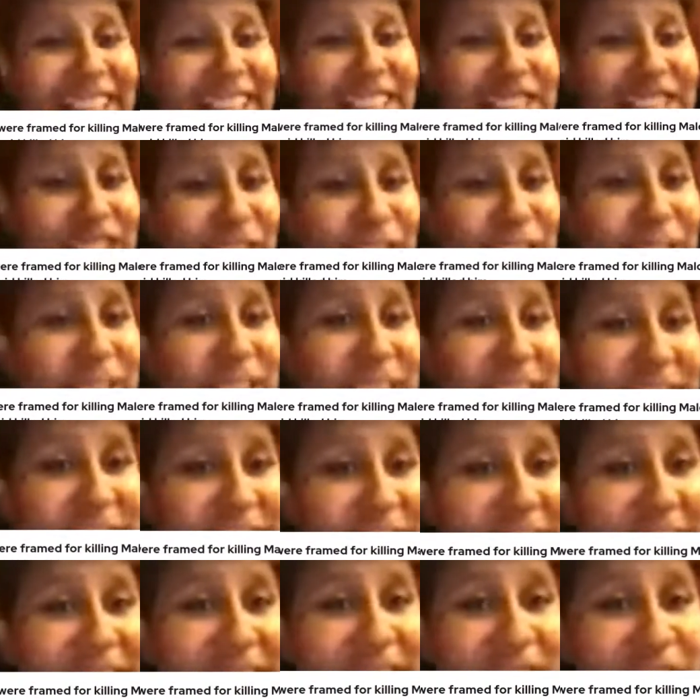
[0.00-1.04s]
Joe says
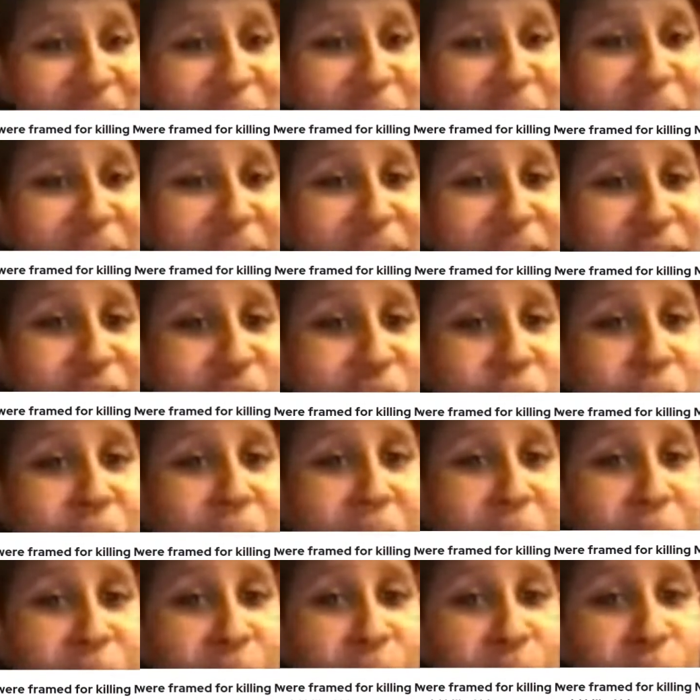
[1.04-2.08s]
they just released 2
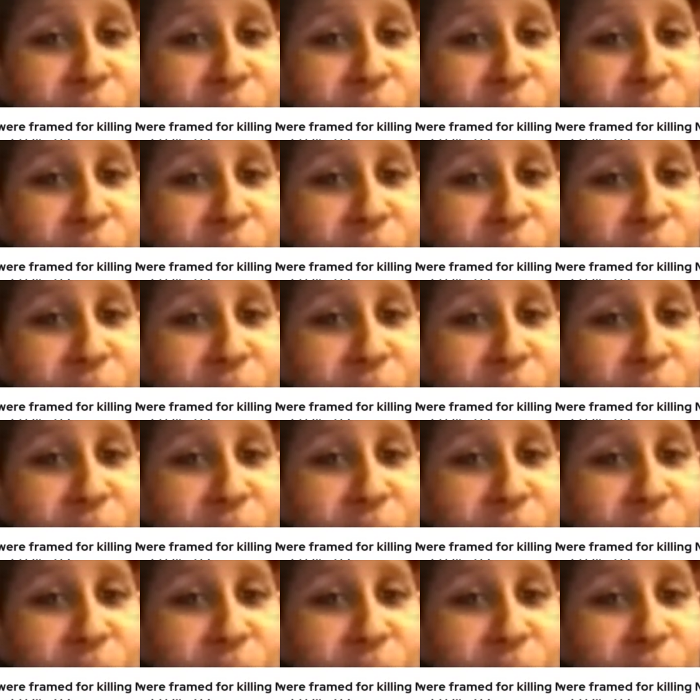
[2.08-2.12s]
people